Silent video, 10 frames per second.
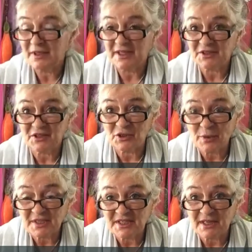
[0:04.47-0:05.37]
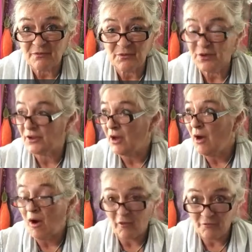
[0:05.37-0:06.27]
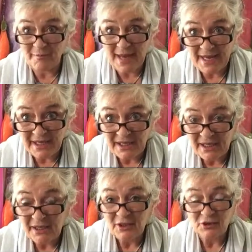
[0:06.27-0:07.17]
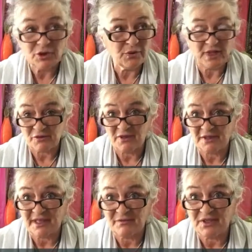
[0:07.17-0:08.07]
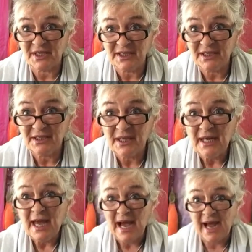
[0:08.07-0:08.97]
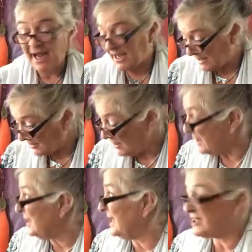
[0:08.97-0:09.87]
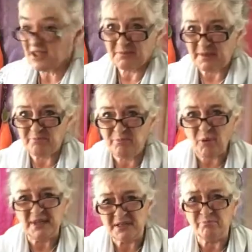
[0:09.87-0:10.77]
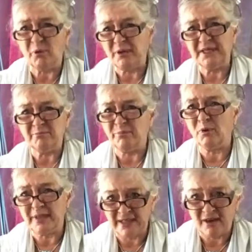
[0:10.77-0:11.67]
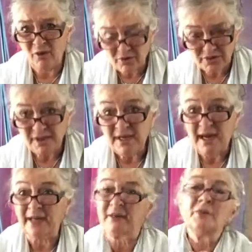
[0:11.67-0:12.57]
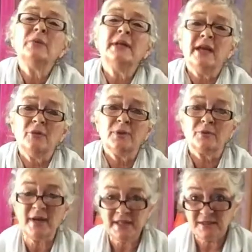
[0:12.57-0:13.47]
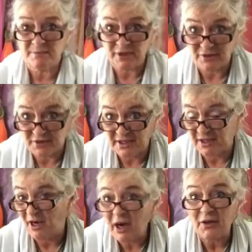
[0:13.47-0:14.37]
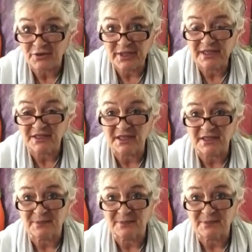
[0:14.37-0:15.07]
It's the 27th of May 2017 and it's just been boiling hot, and I really hope it rains because the earth needs it.